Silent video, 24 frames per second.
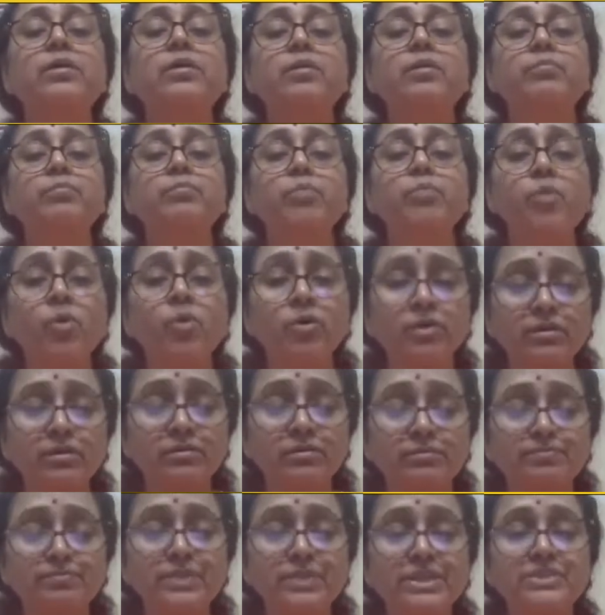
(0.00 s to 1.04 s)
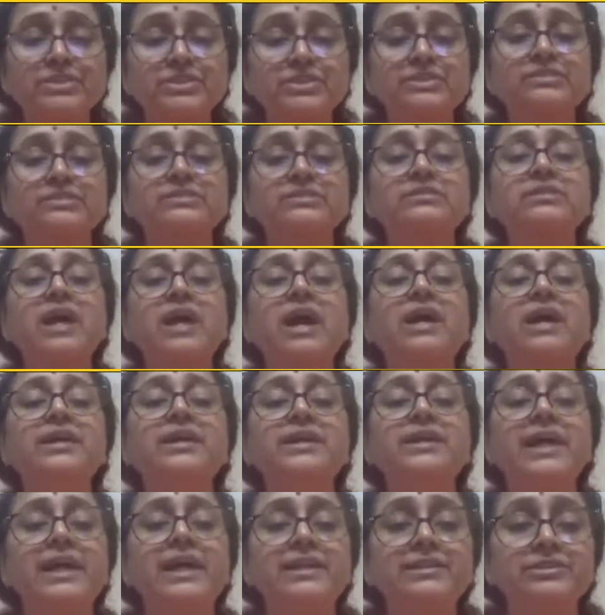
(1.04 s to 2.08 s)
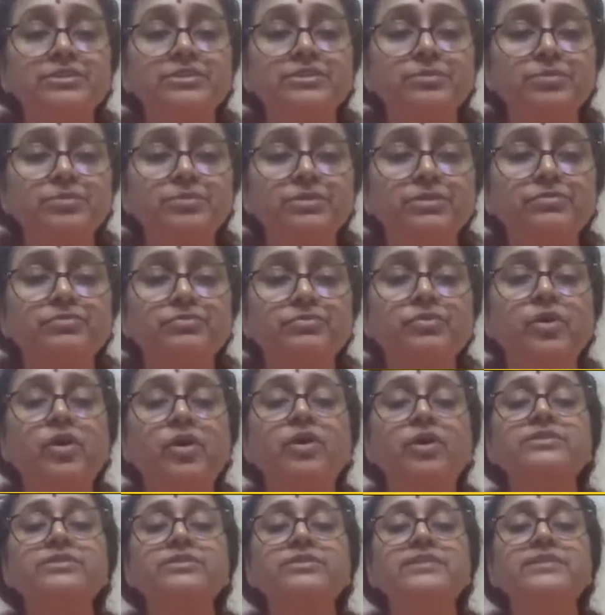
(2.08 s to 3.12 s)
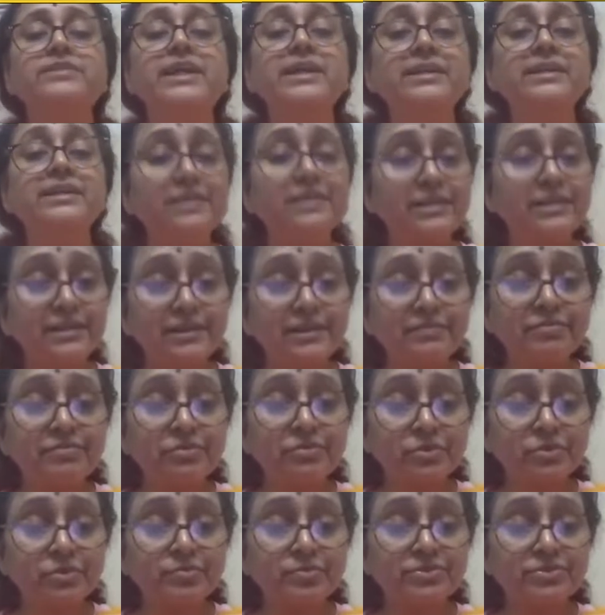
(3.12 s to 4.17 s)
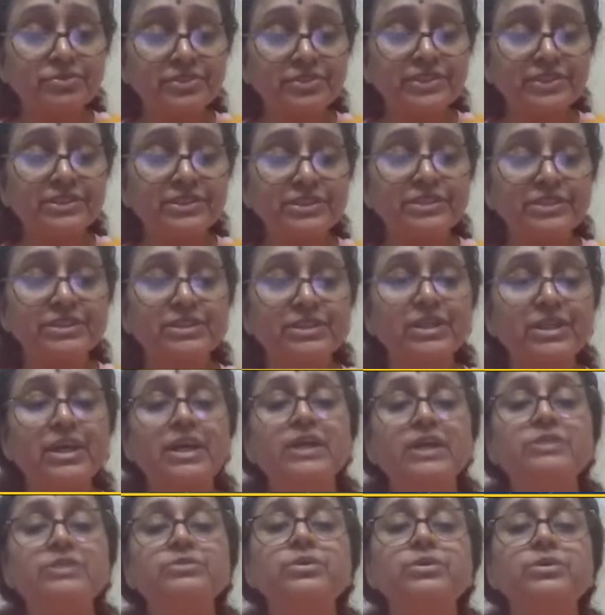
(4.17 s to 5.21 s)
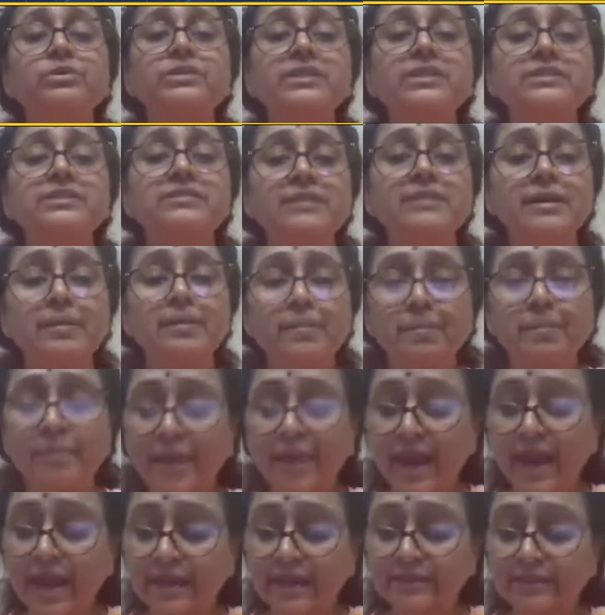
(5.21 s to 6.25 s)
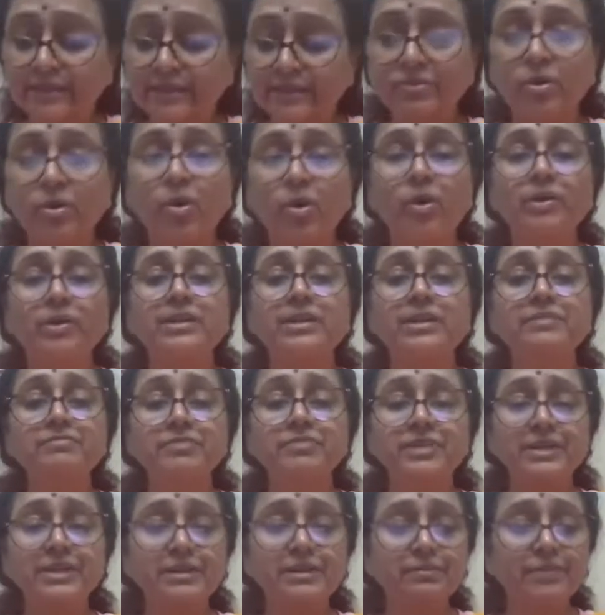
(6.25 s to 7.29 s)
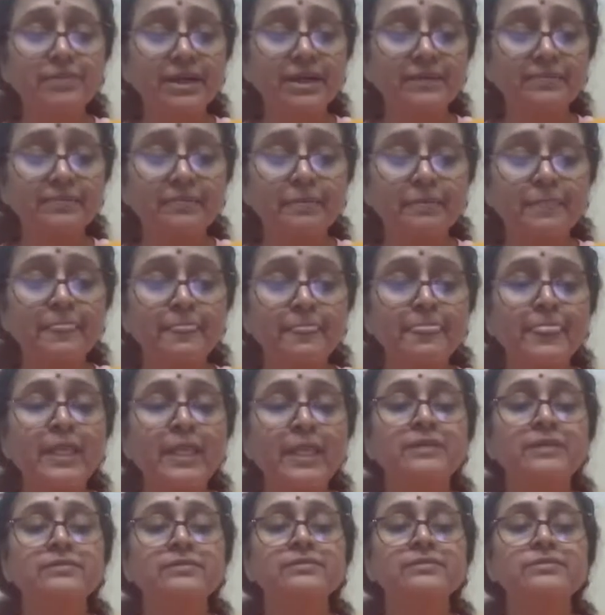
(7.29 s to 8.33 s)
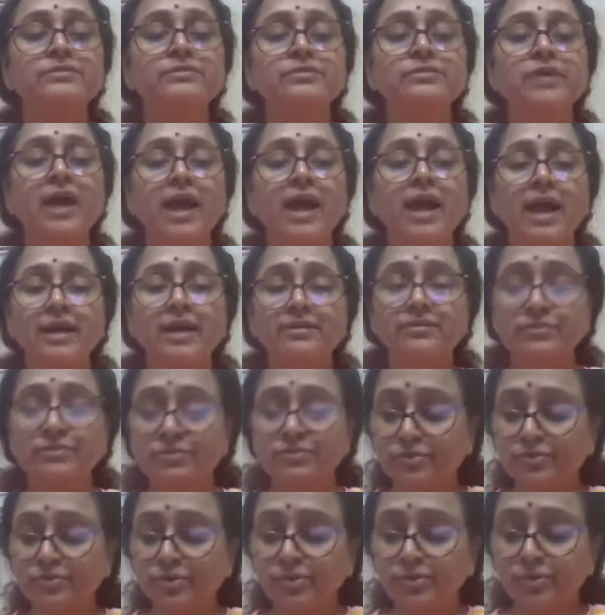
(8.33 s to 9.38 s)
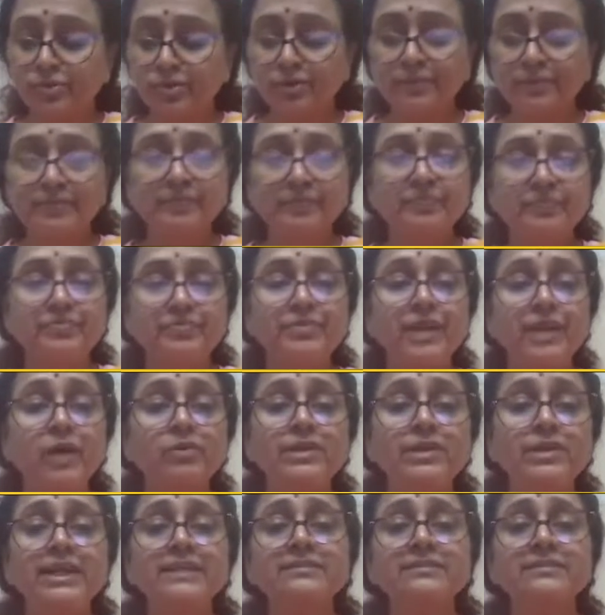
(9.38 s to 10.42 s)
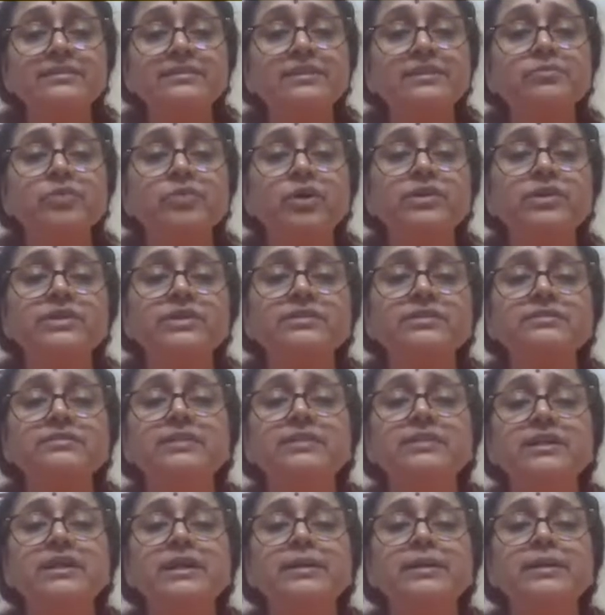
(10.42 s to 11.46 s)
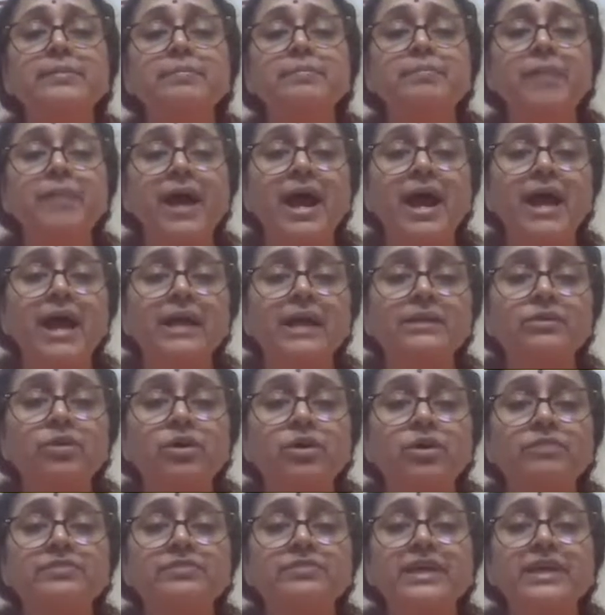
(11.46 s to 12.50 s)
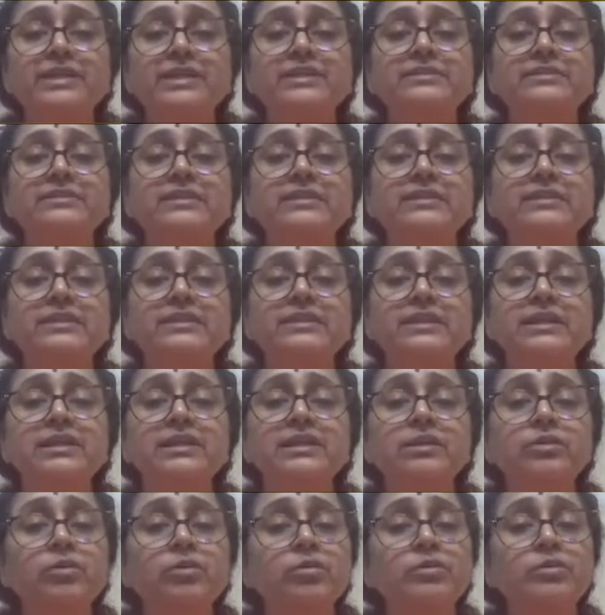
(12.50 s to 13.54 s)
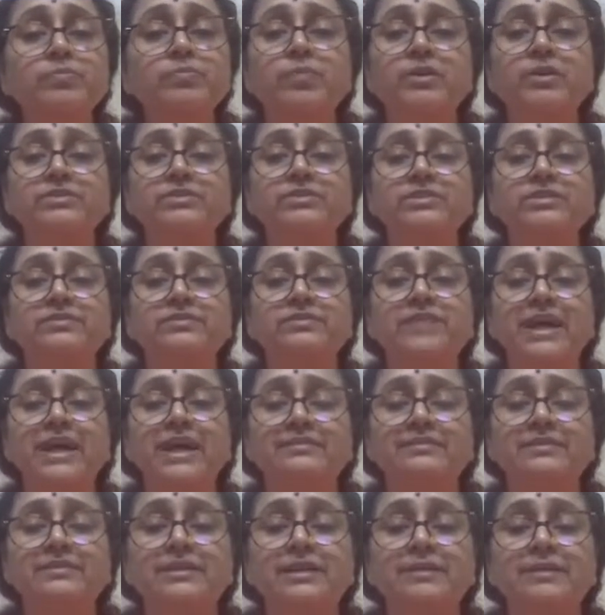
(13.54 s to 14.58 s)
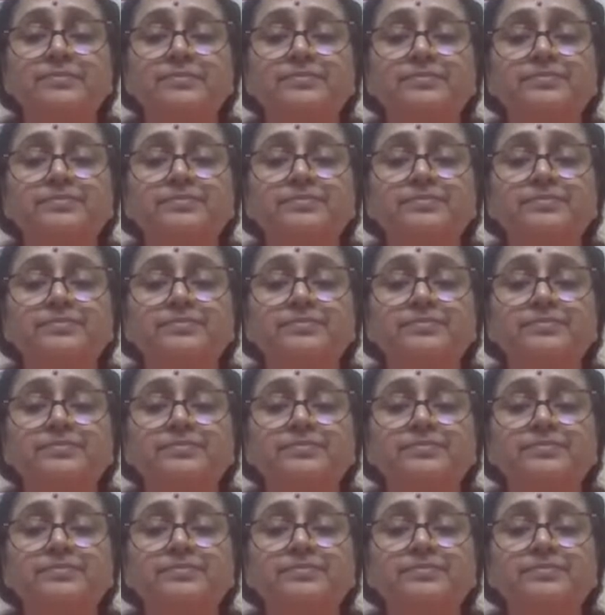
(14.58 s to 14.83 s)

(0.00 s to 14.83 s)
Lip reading: more patients are eligible for sentinel lymph node procedure. So this impacts on lymphedema. So now let's see what is the impact of NACT in node positive axilla.